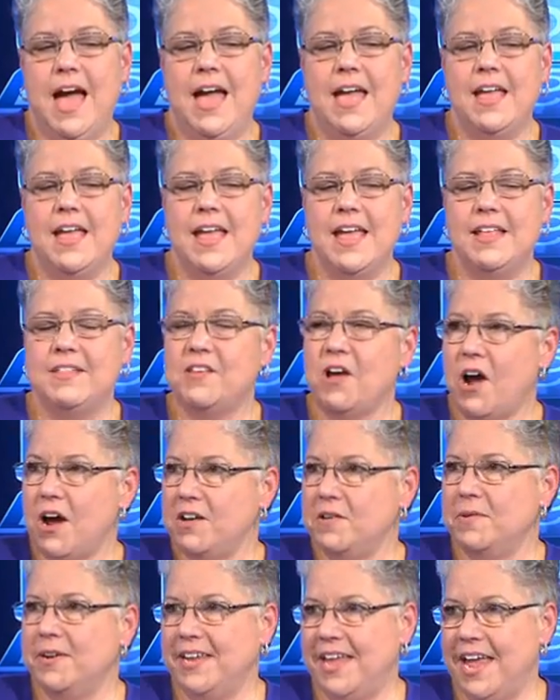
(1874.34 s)
I it's
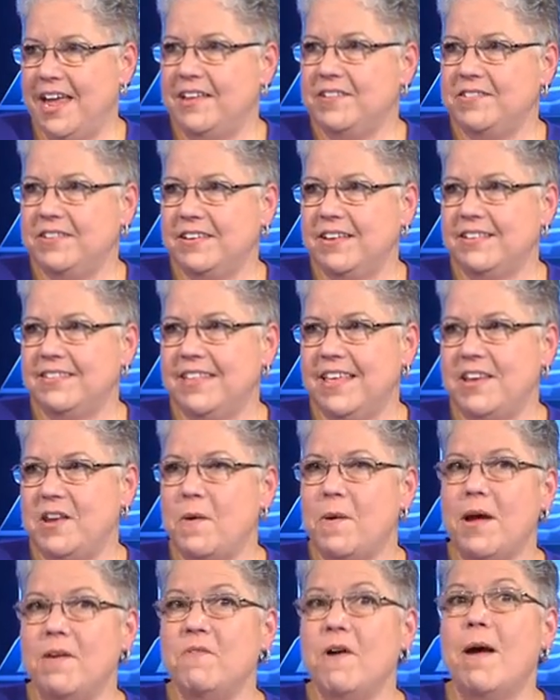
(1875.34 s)
hard to engage because they
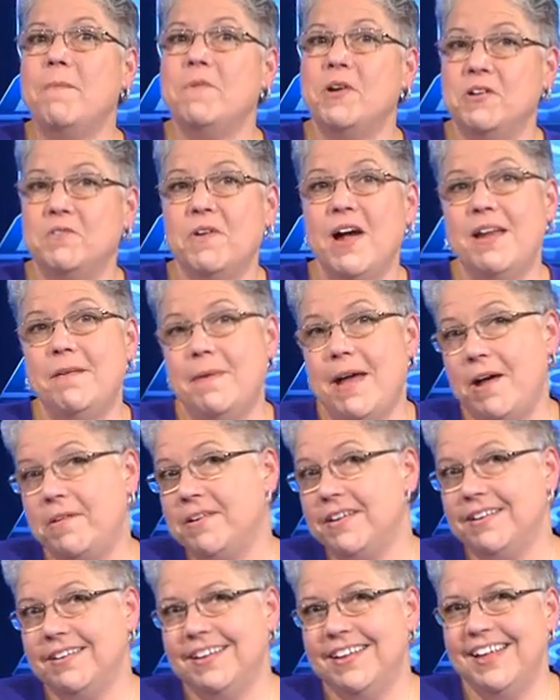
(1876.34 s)
know I, I'm going to write
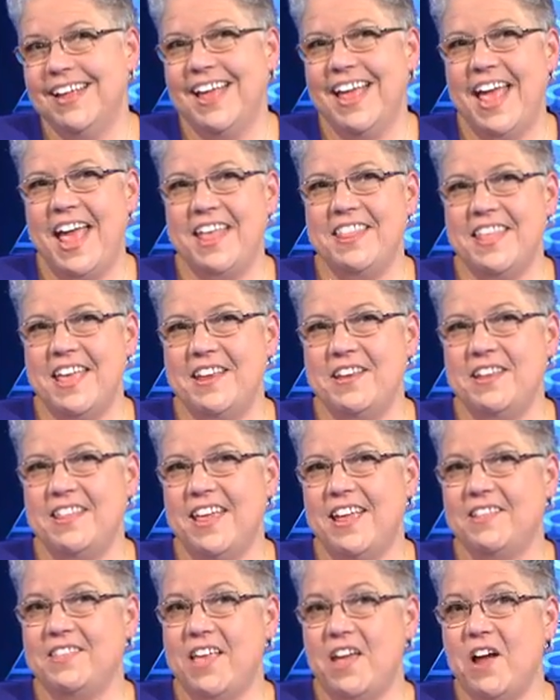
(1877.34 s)
about it, and they
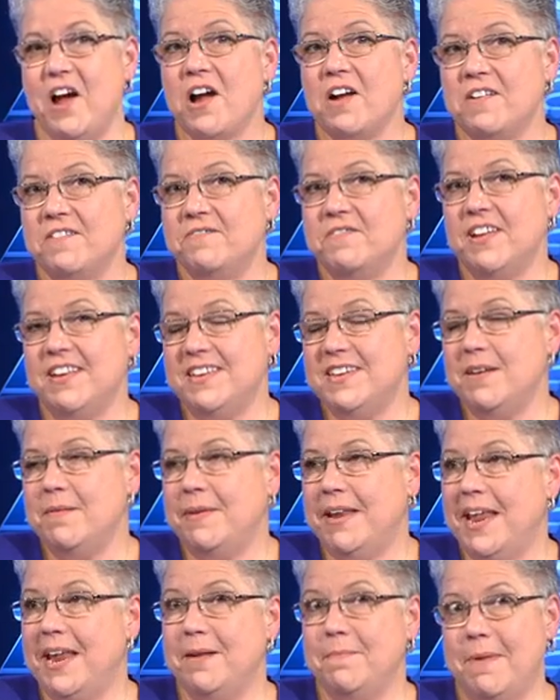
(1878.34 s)
they they are
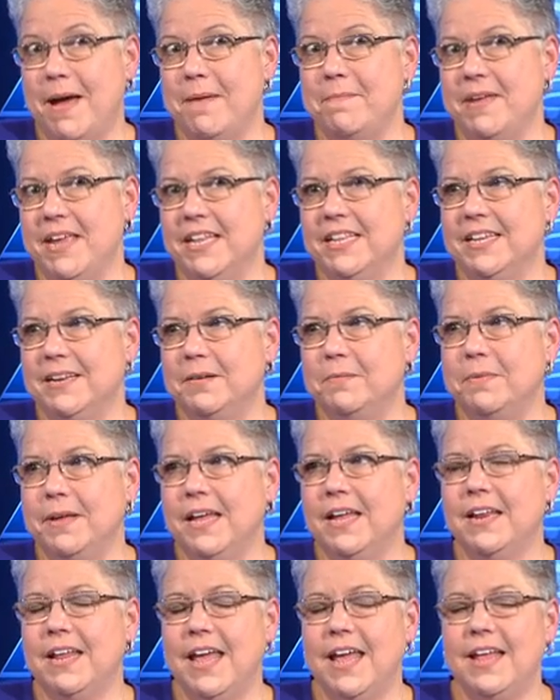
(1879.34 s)
intimidated by me a little
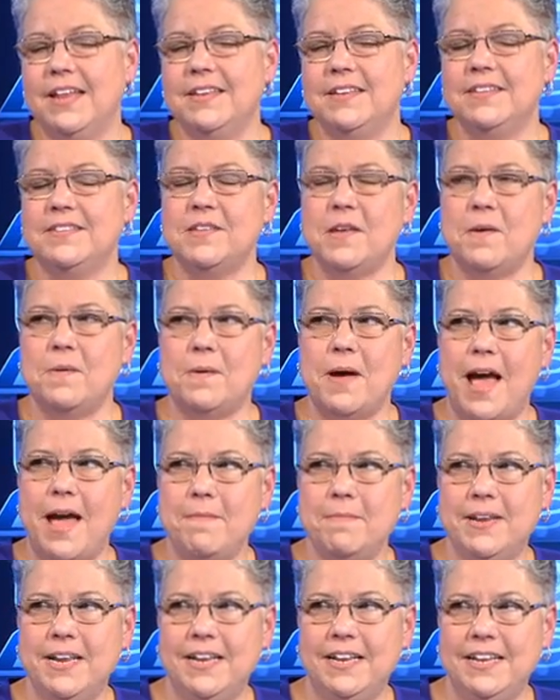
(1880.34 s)
bit, and so
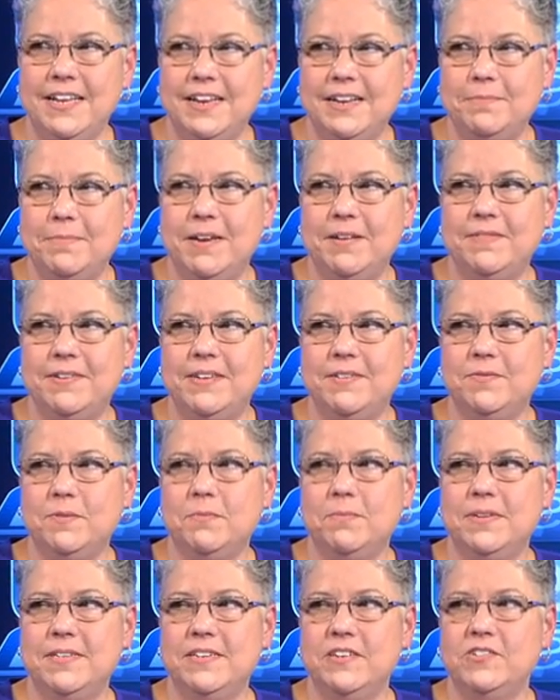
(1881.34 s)
I'm in a little bit of a
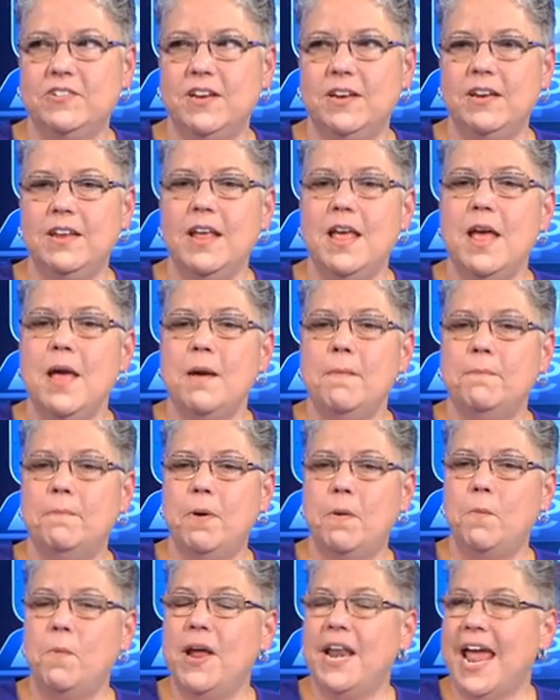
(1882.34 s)
different position.
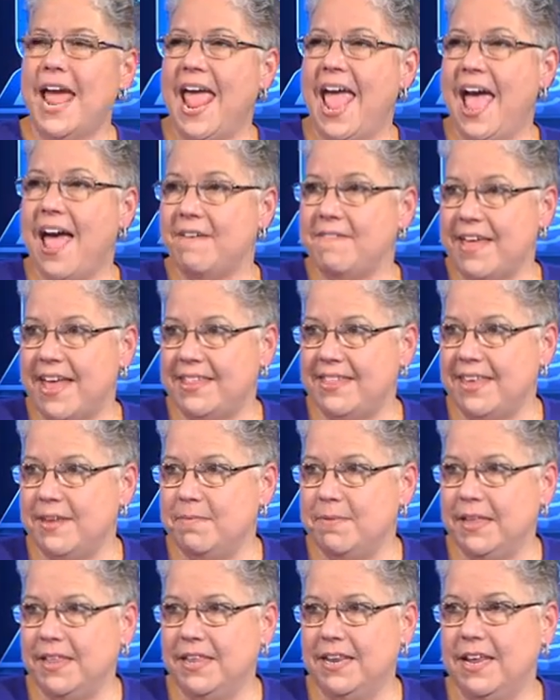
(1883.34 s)
But when I have had the
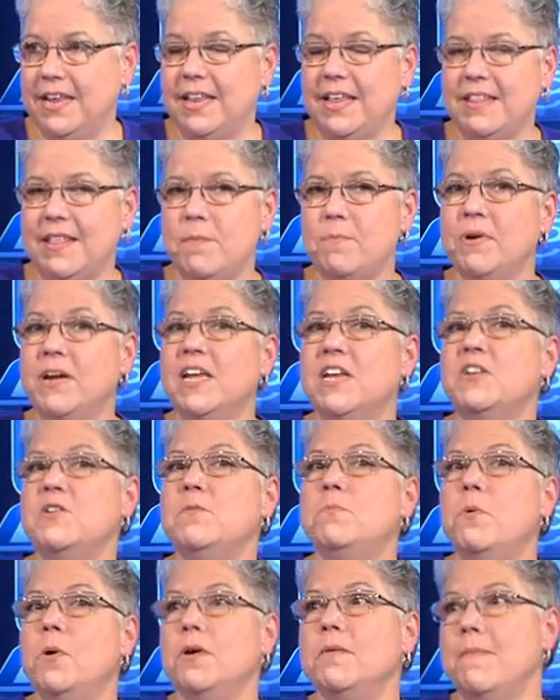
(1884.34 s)
ability, like they bring in
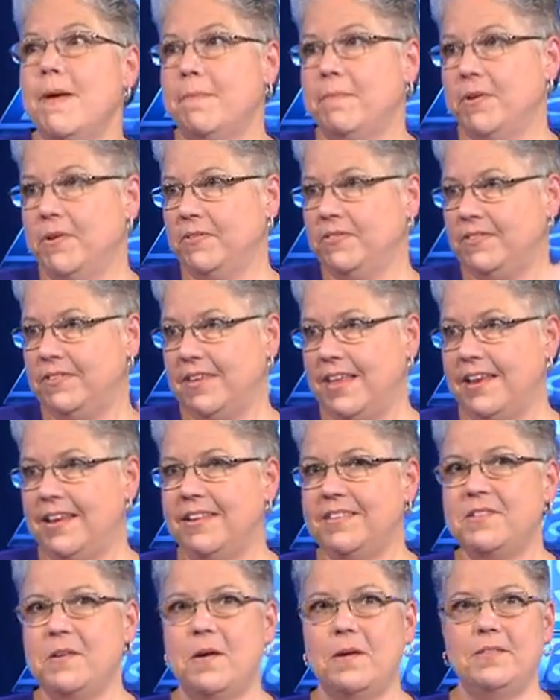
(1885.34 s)
new board members,
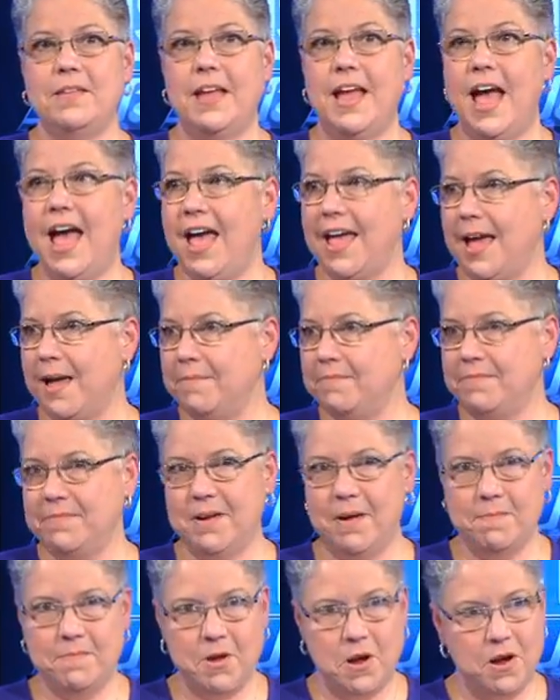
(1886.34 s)
and so I was like, "Hi, I'm,
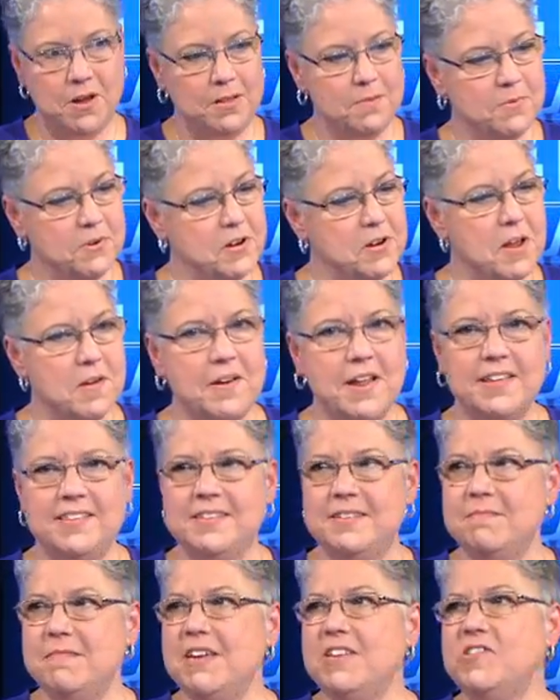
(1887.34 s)
I'm Karla Bruno,
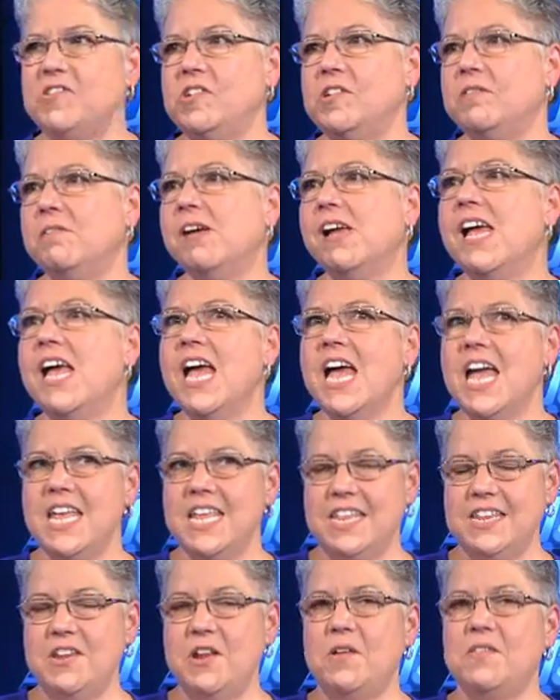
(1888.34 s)
nice to meet you."
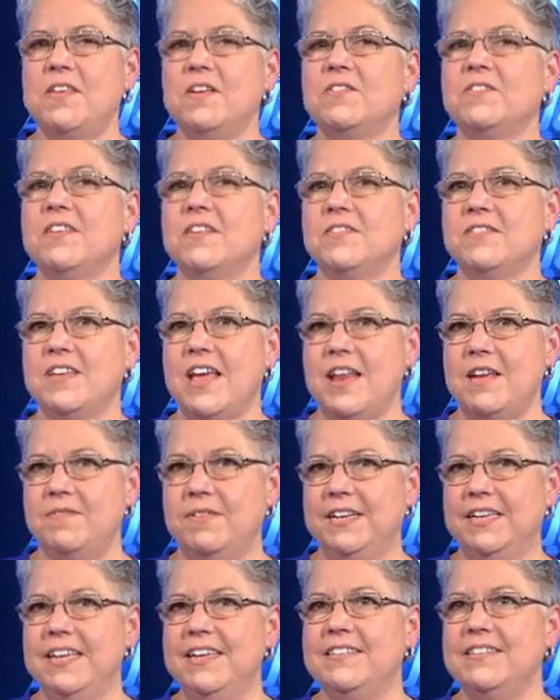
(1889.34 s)
You know, there, there's kind
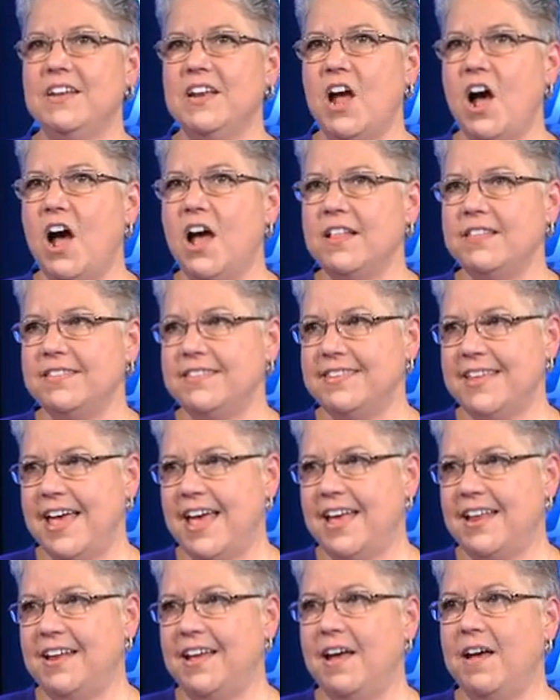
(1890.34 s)
of at least an
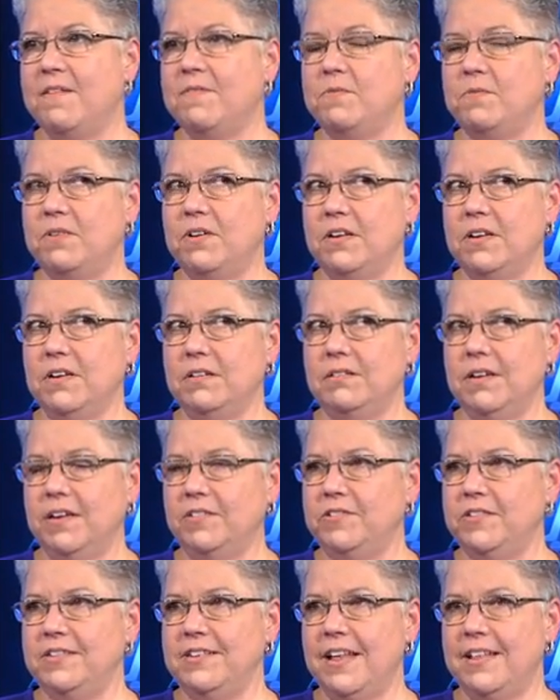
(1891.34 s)
onset of, well,
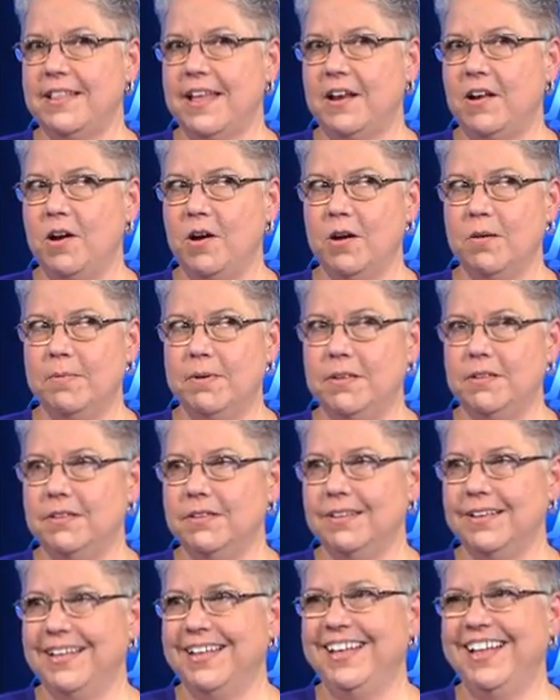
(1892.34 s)
okay, she's not that horrible.
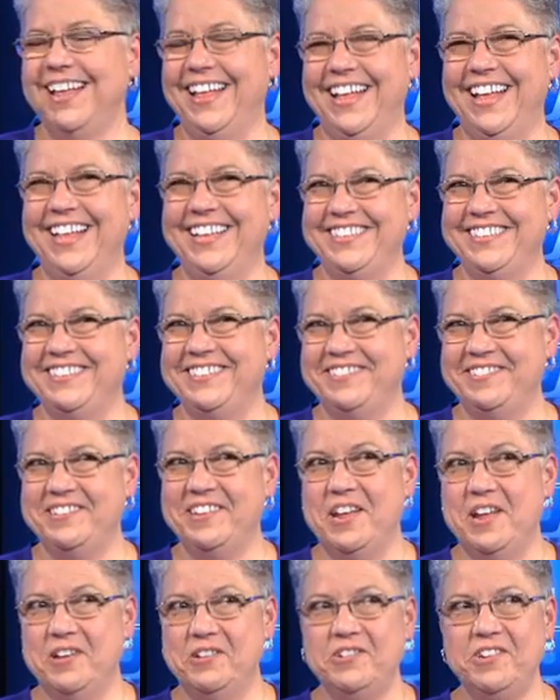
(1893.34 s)
Mm-hmm.
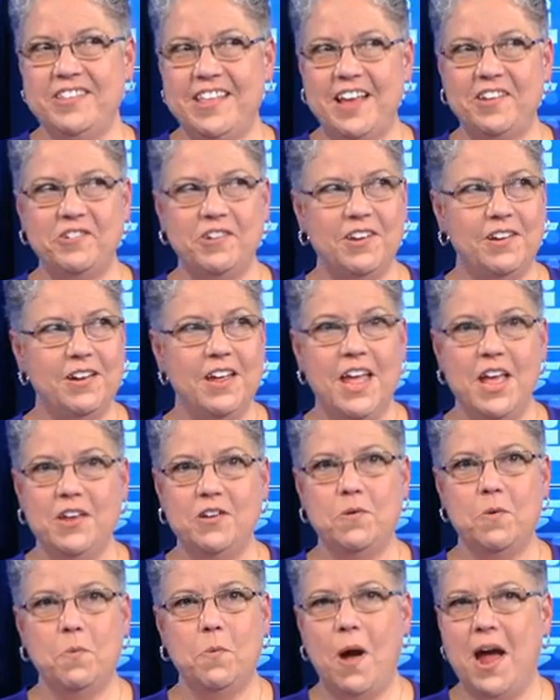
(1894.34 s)
She's actually, you
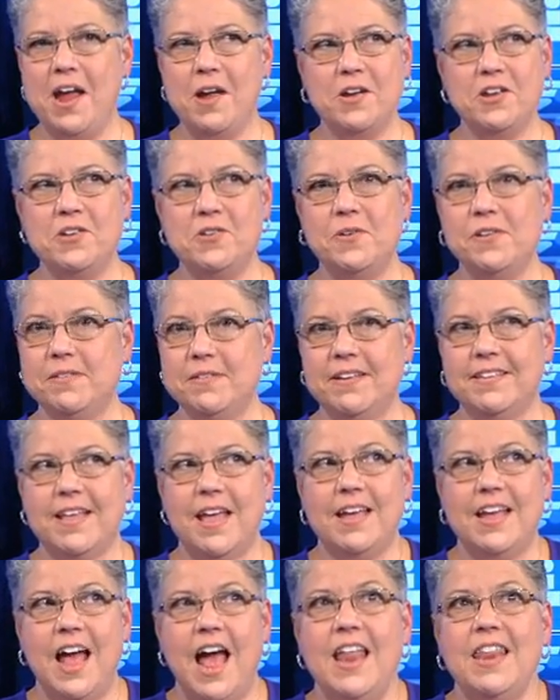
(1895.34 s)
know, why are you doing this? Because
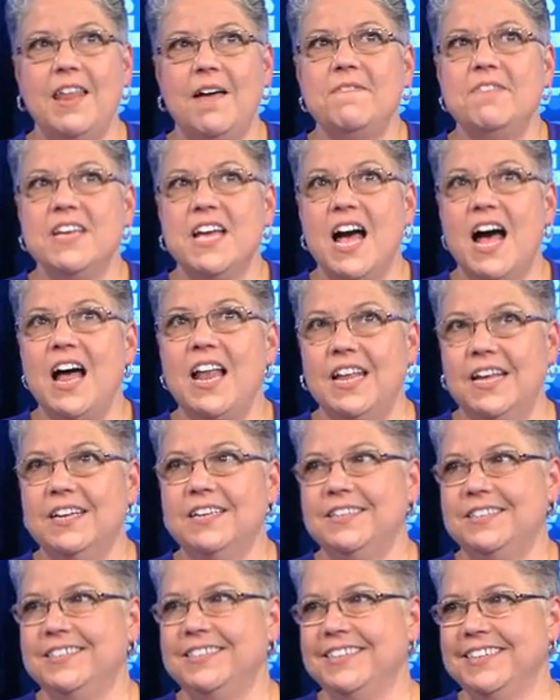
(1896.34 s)
I, I love the
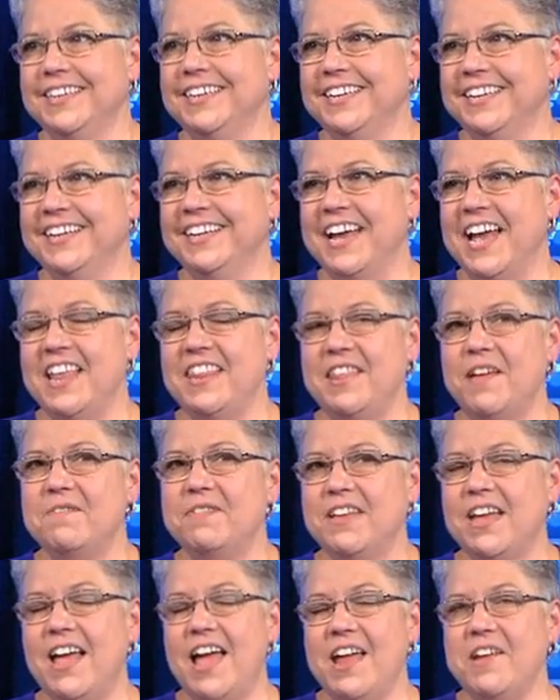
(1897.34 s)
college. I
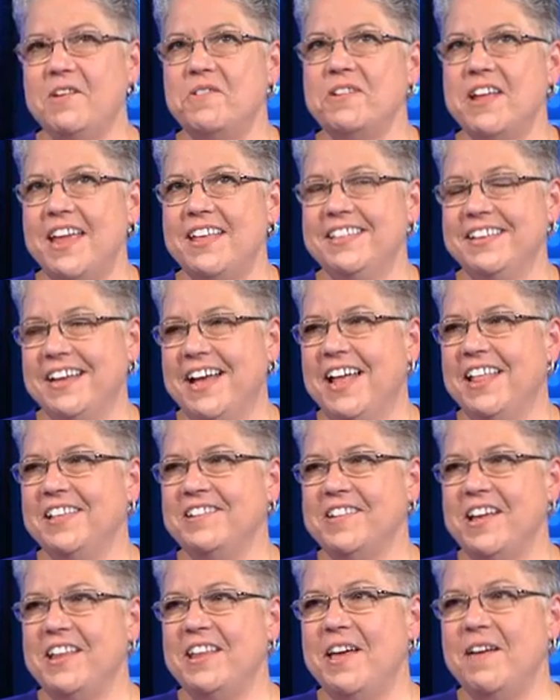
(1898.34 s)
love the college. I don't hate the
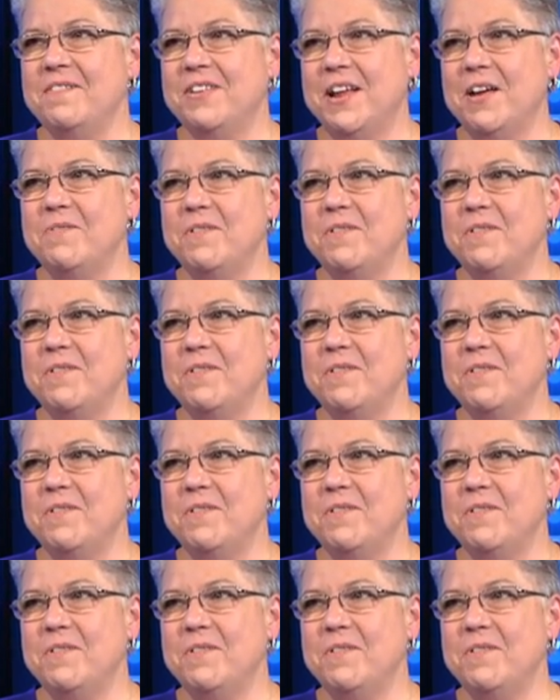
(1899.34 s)
college. I love it.